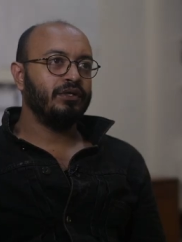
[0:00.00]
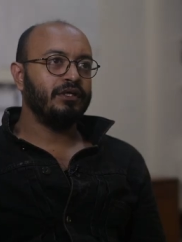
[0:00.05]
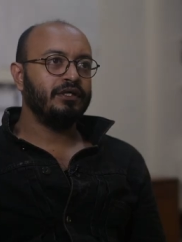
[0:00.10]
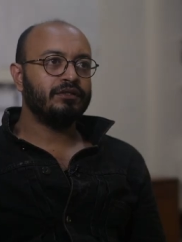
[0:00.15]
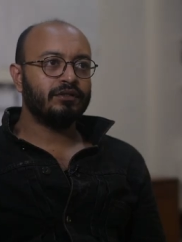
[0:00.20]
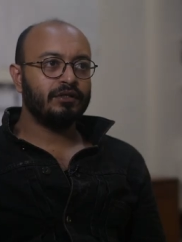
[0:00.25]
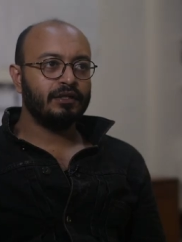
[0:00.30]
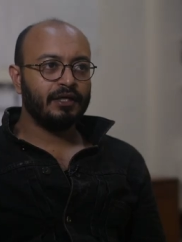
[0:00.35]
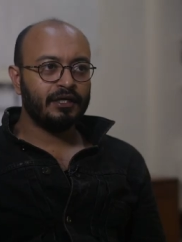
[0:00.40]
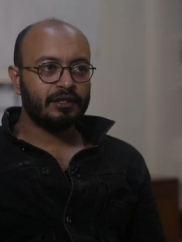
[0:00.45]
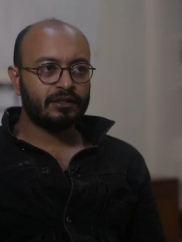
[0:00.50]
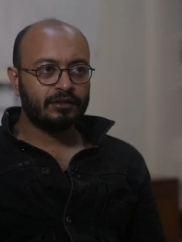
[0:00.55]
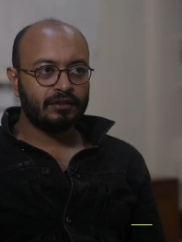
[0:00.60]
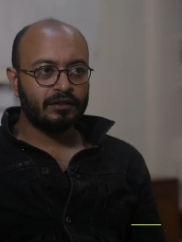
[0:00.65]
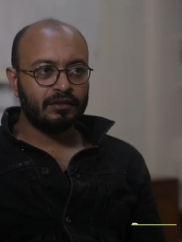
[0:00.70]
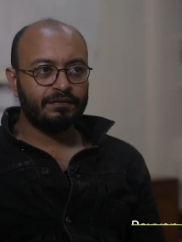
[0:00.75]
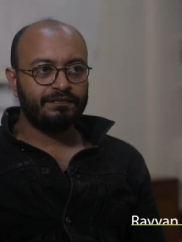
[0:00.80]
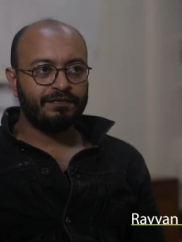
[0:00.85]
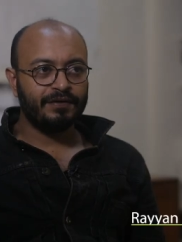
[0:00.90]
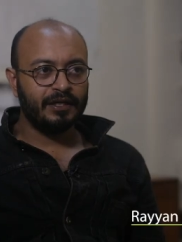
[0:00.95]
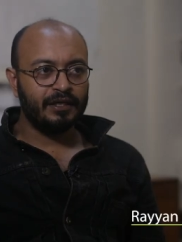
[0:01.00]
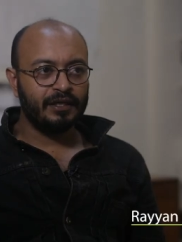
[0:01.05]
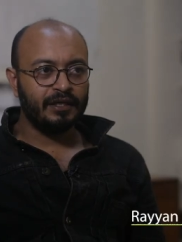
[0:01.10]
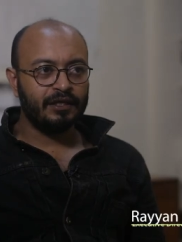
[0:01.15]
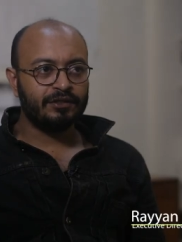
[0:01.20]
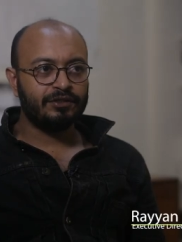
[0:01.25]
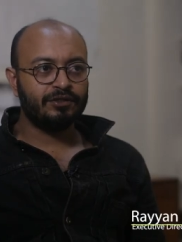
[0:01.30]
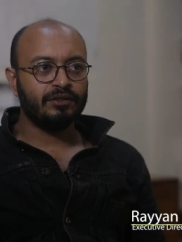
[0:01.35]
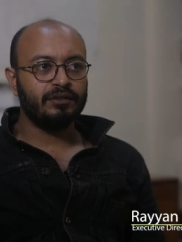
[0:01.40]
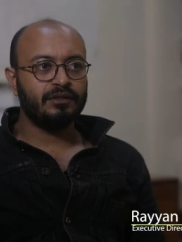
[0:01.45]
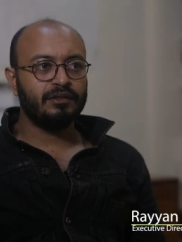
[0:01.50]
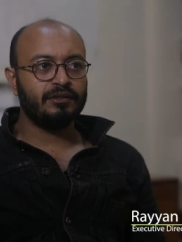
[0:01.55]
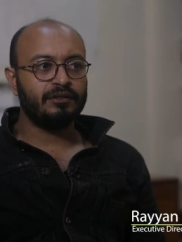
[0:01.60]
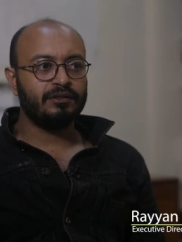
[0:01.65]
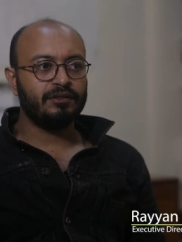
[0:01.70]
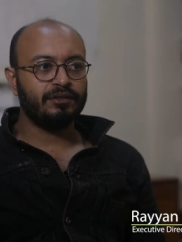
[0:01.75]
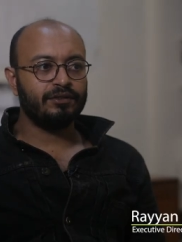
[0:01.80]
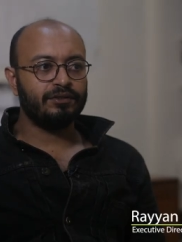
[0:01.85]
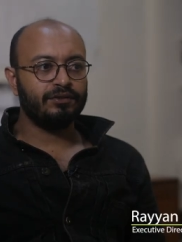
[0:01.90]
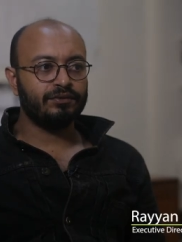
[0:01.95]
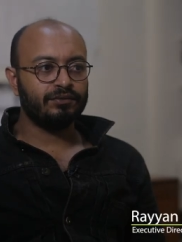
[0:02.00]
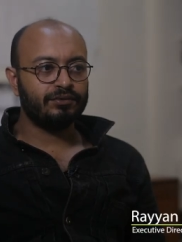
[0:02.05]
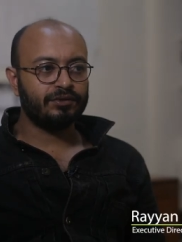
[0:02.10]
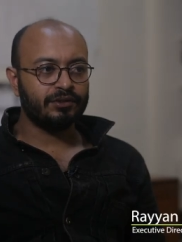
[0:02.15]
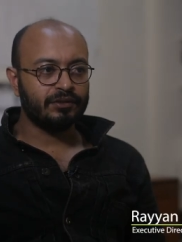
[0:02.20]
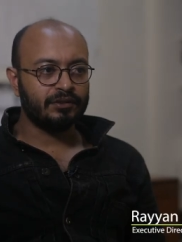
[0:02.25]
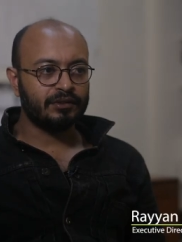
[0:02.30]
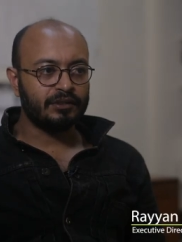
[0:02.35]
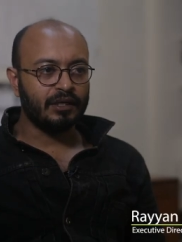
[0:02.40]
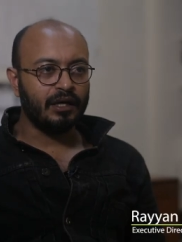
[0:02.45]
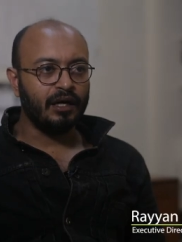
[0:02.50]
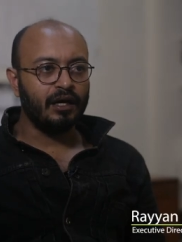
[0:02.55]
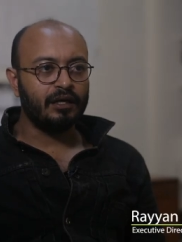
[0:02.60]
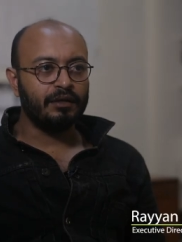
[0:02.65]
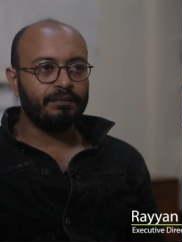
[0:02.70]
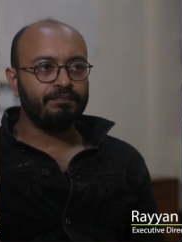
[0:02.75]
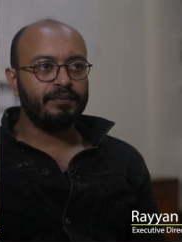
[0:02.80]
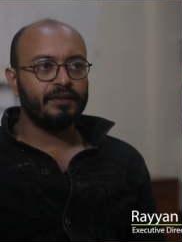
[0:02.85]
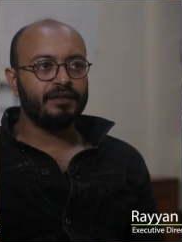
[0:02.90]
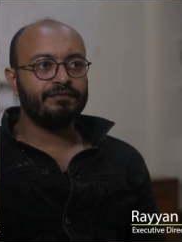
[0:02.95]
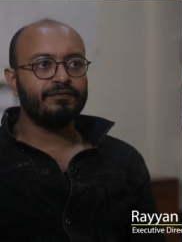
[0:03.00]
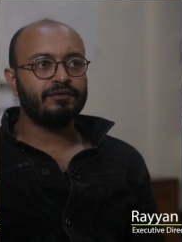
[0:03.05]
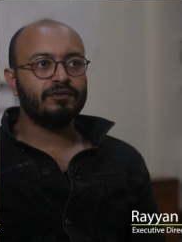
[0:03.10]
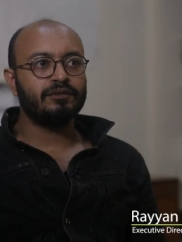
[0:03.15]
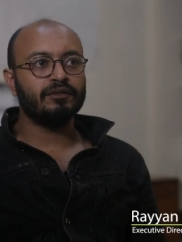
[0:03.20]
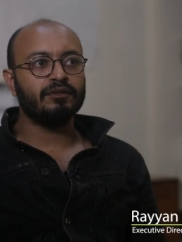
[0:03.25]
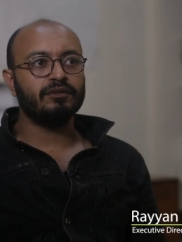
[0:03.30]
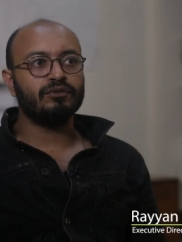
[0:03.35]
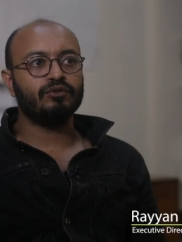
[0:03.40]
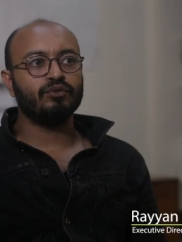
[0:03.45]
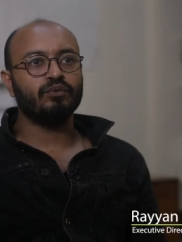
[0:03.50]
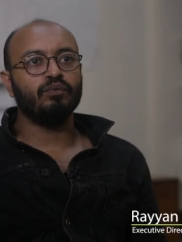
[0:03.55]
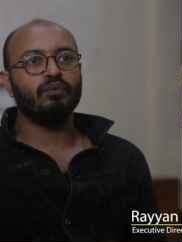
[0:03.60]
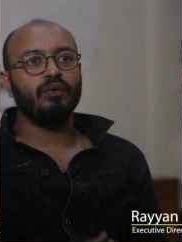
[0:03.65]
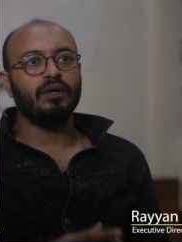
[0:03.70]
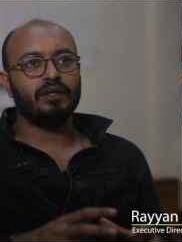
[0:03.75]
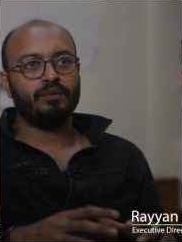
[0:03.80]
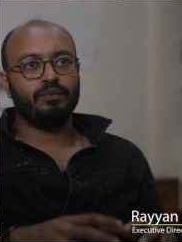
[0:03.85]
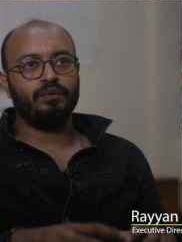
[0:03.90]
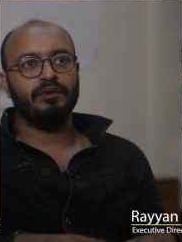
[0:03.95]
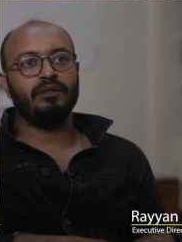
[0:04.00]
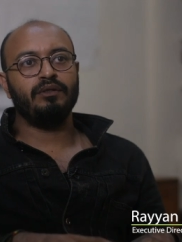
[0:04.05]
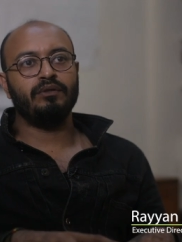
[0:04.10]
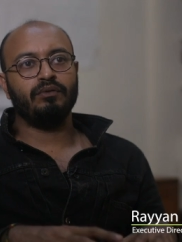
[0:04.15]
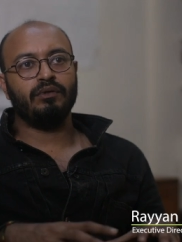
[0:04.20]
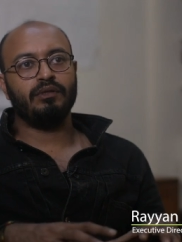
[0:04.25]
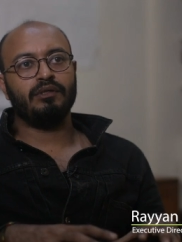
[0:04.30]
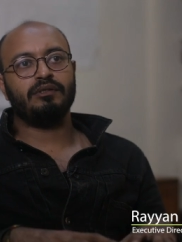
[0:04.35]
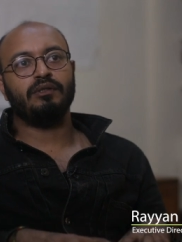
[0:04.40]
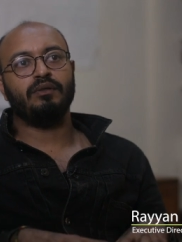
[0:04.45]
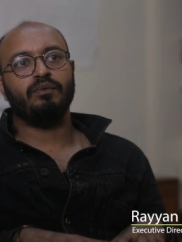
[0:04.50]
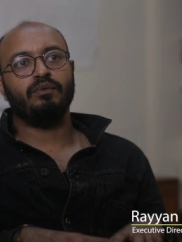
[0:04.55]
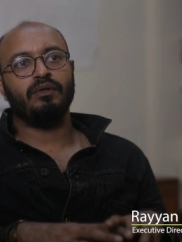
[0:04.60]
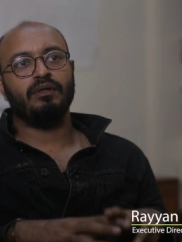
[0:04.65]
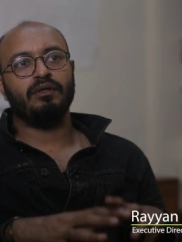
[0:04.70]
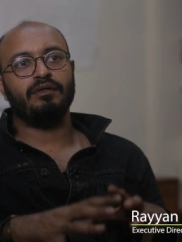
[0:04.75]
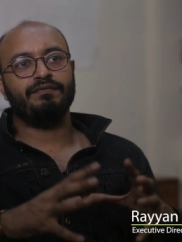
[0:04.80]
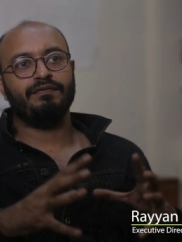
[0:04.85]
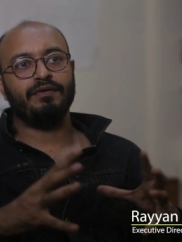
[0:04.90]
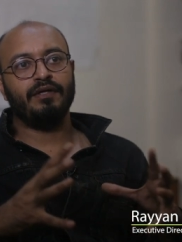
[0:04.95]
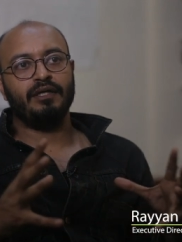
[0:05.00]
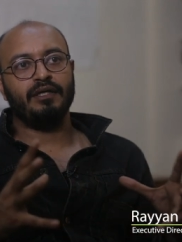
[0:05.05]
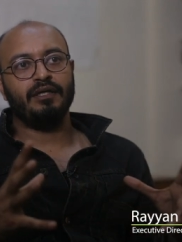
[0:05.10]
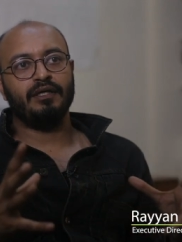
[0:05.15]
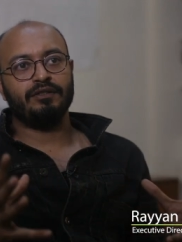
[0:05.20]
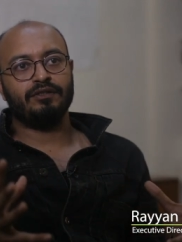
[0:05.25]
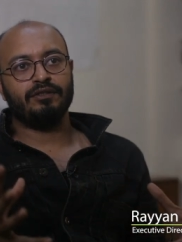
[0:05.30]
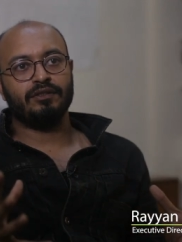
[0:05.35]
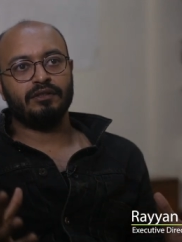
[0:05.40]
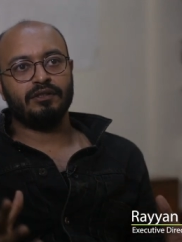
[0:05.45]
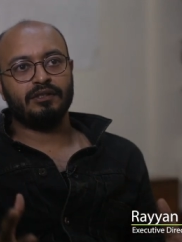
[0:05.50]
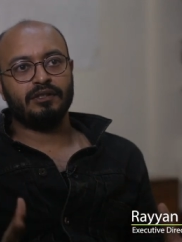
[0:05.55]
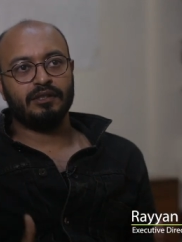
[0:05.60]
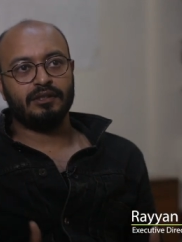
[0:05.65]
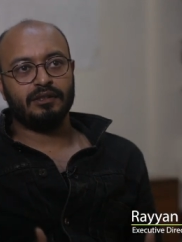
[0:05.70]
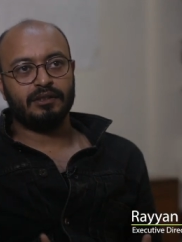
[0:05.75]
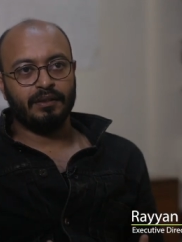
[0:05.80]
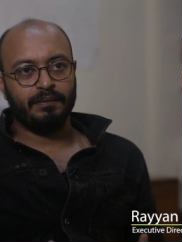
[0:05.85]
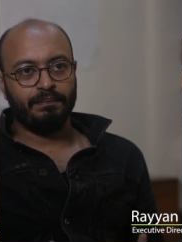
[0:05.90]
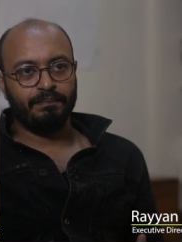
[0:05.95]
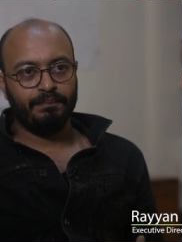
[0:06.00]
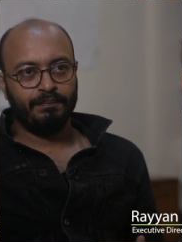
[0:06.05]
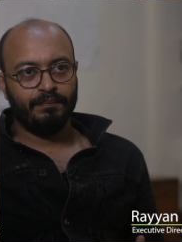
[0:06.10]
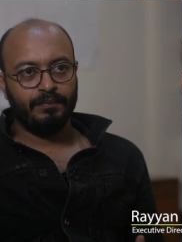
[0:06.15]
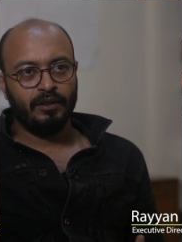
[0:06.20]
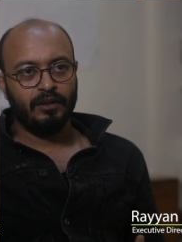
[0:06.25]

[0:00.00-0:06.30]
International financial institutions are pivotal to what we know as the world financial system.